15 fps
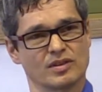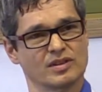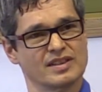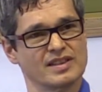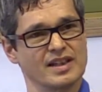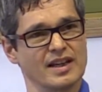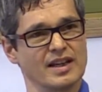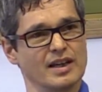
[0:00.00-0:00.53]

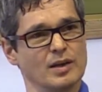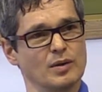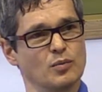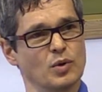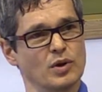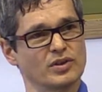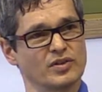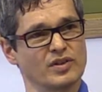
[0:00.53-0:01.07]
say
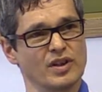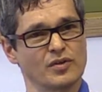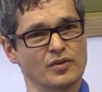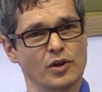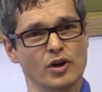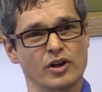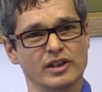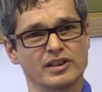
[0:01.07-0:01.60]
what the
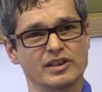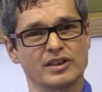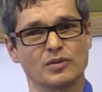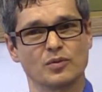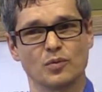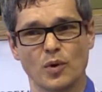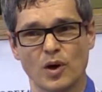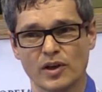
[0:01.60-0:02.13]
authority
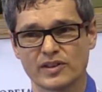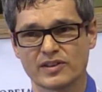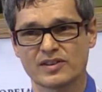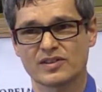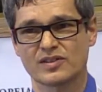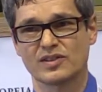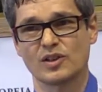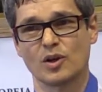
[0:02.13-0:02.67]

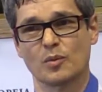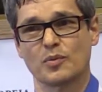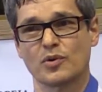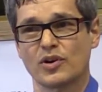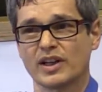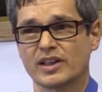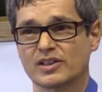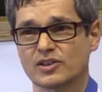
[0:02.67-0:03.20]
wants the
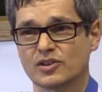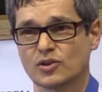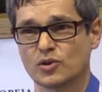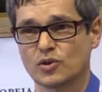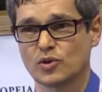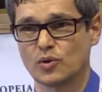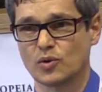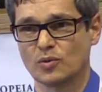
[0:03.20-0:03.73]
operator
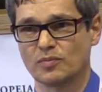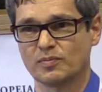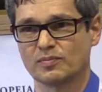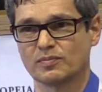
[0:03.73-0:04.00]
to do.